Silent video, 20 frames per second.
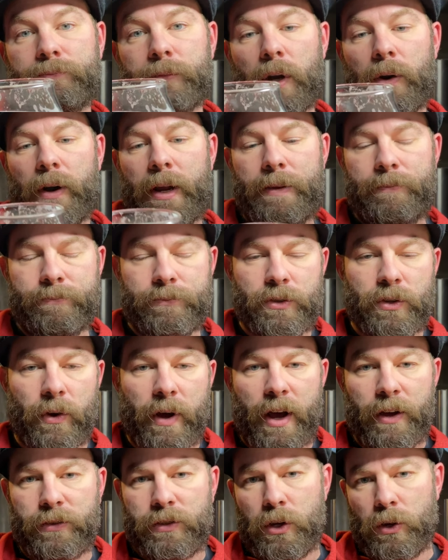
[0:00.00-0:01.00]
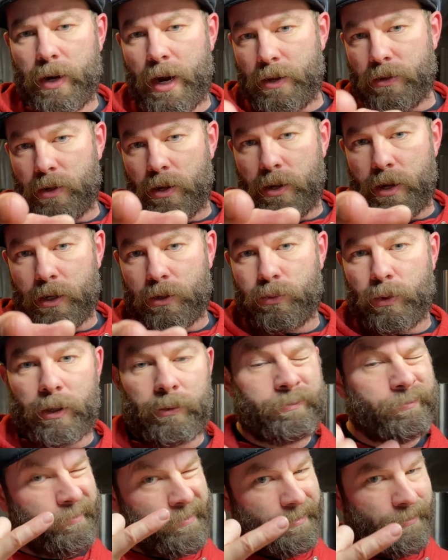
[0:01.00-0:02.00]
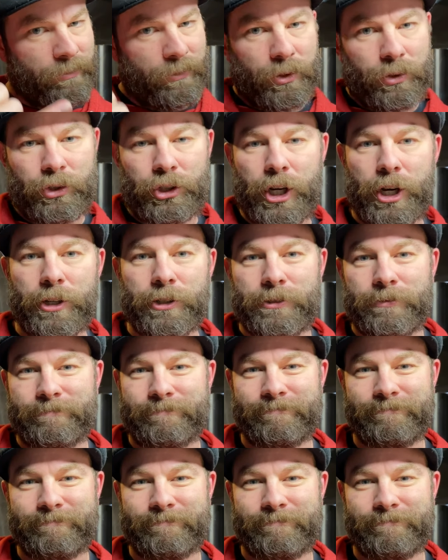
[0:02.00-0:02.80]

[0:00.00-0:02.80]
All right, so I'll see you guys in the next one. Cheers.